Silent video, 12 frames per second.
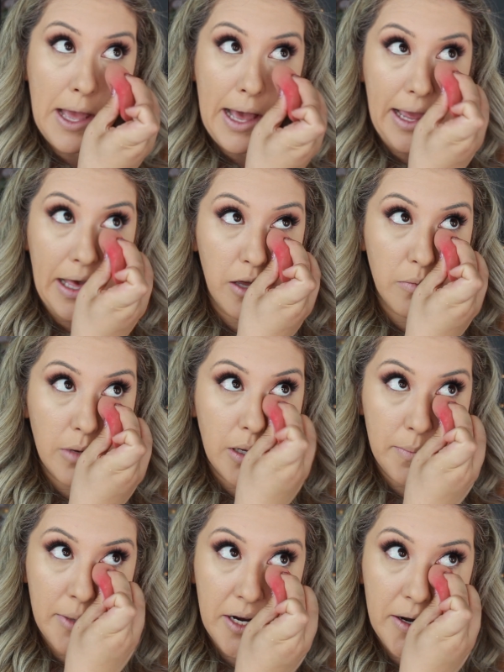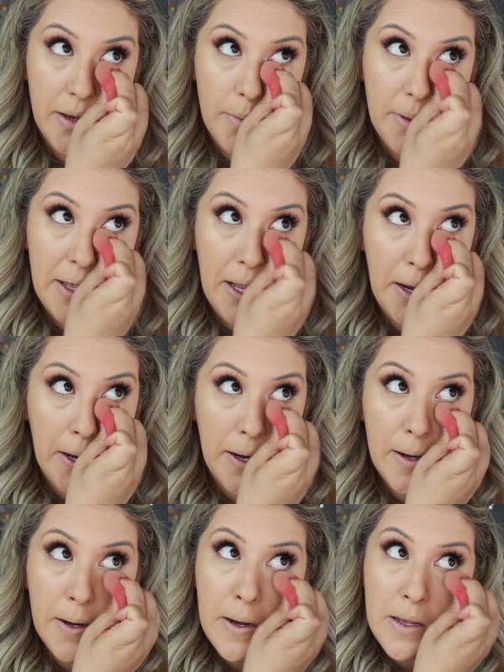I held my mirror up
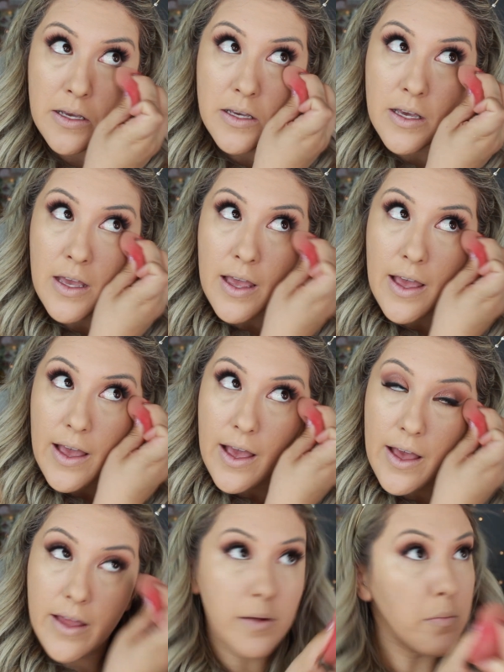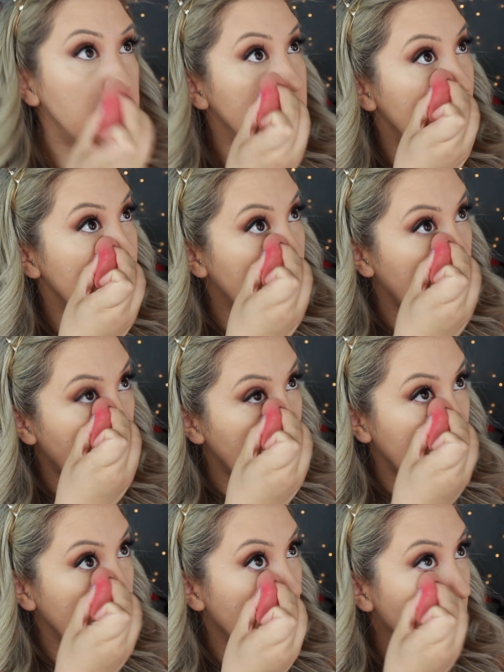here and
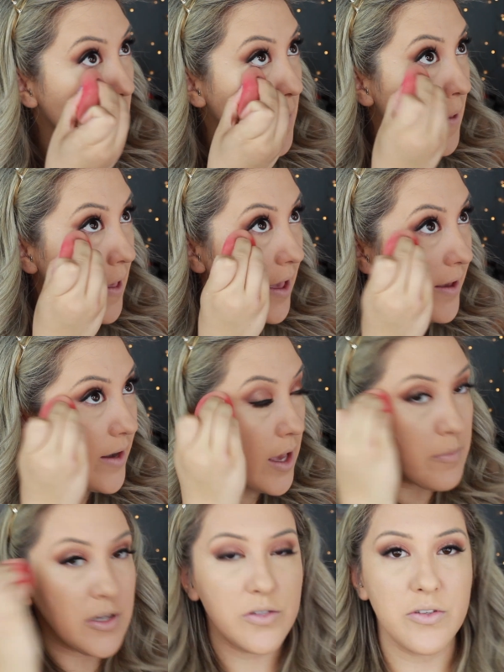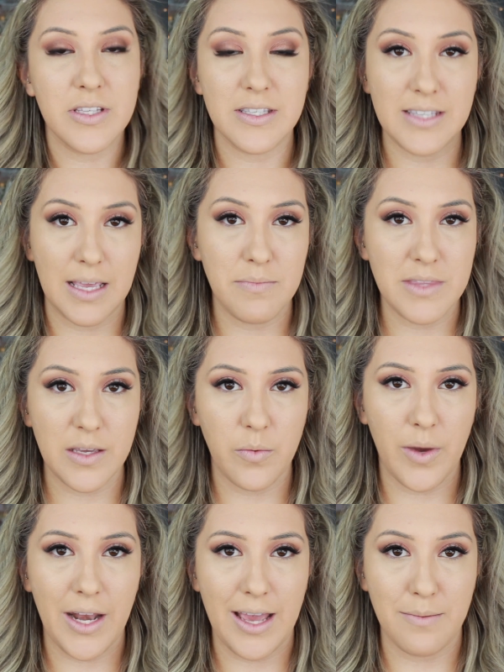blended, and I'm going to do the same thing
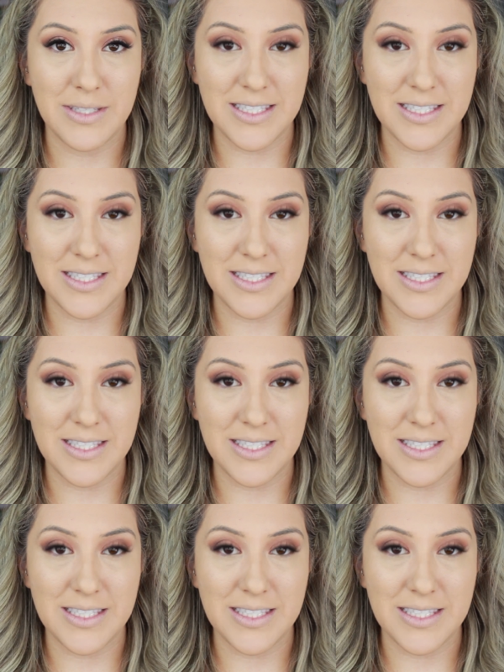when I'm